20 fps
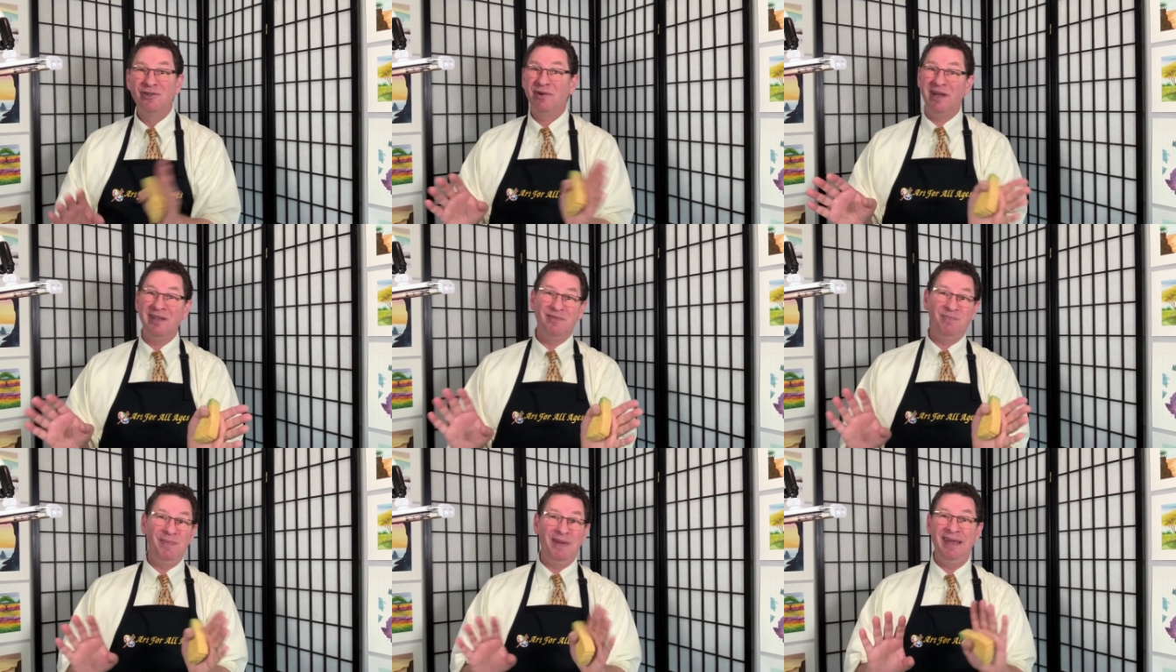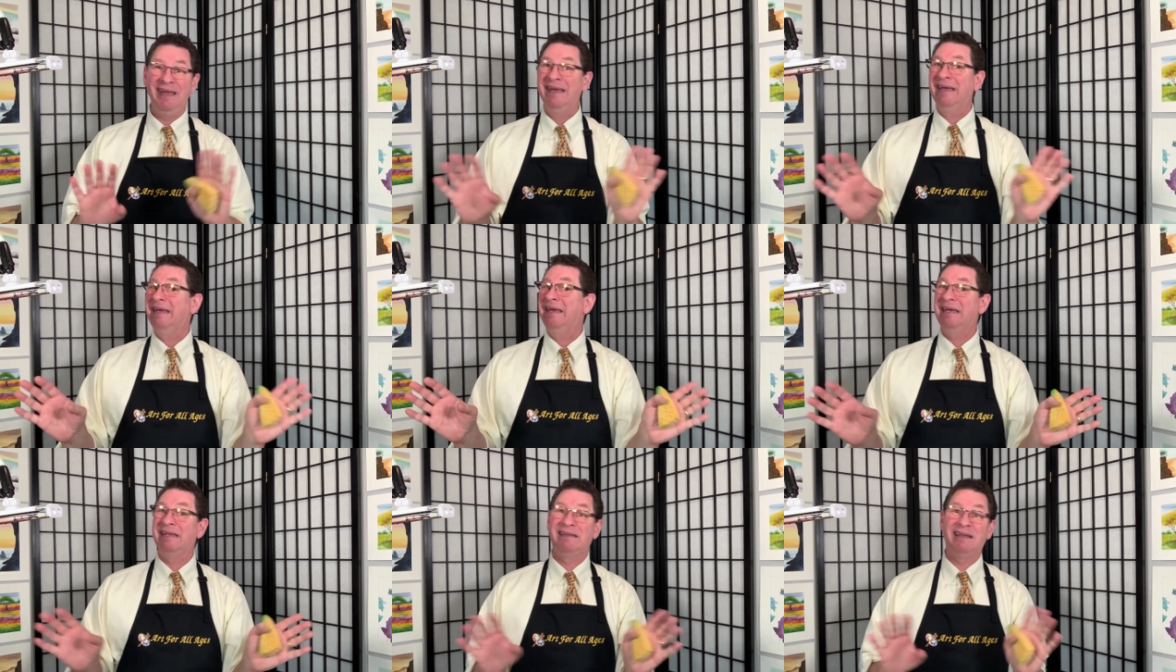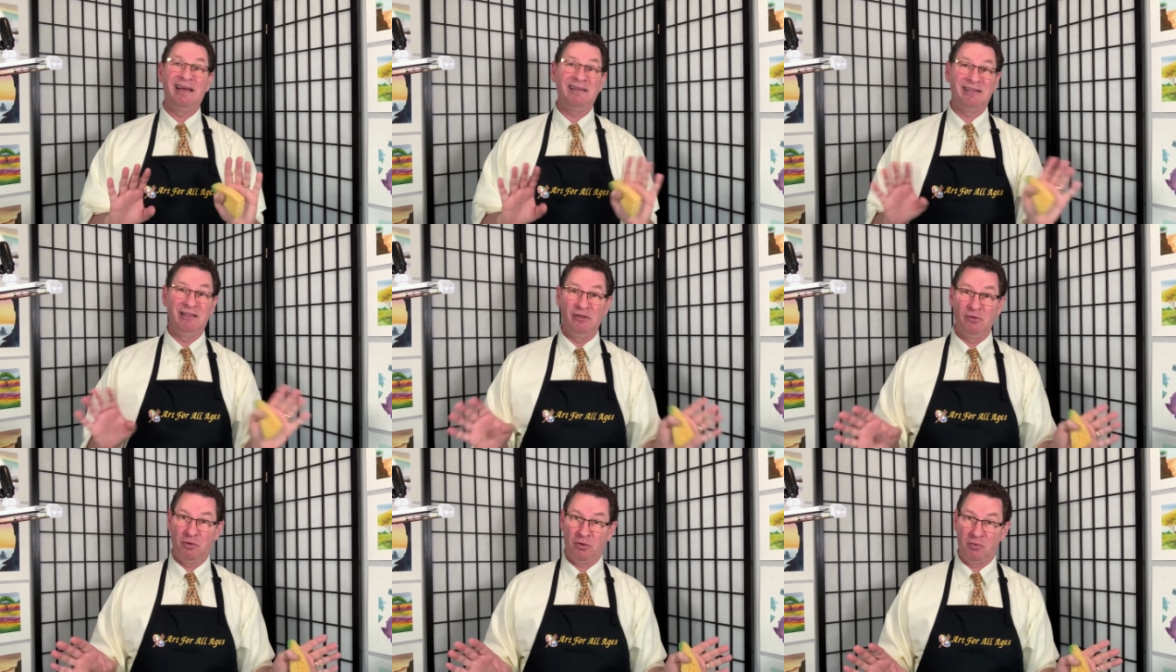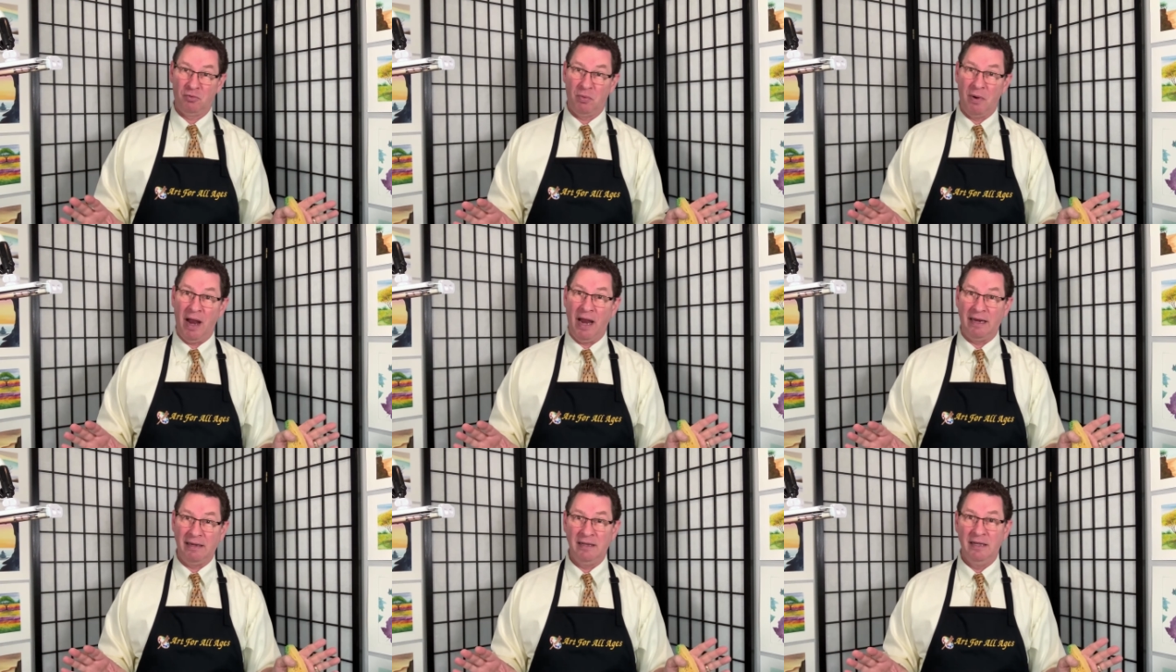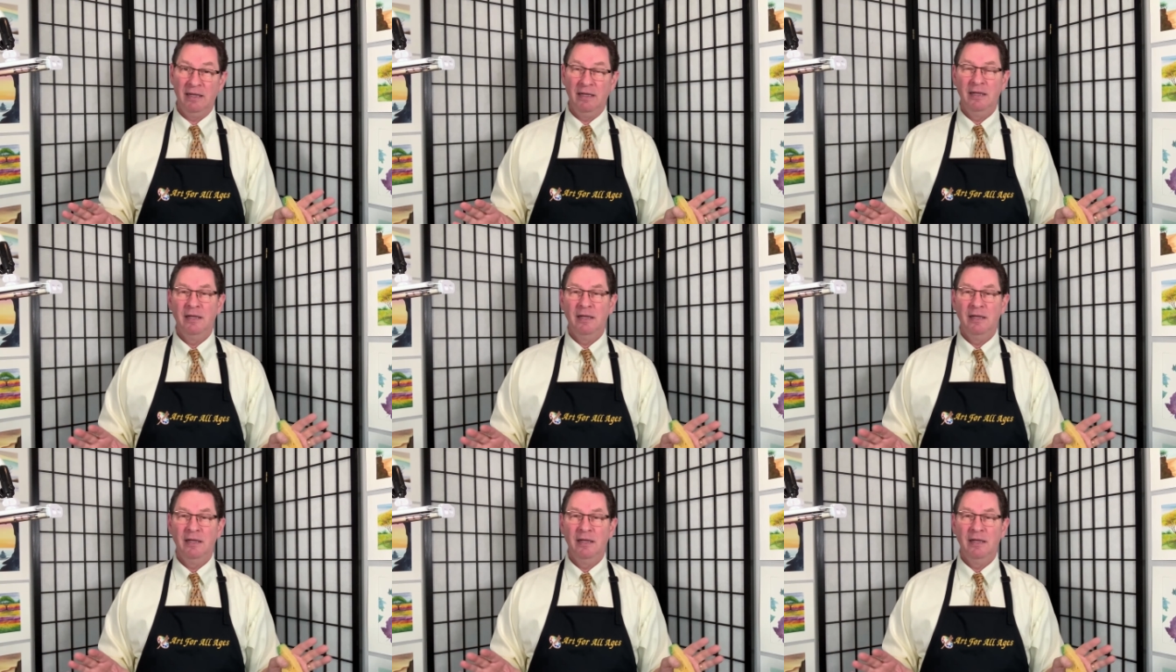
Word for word: Trust me, it doesn't look right.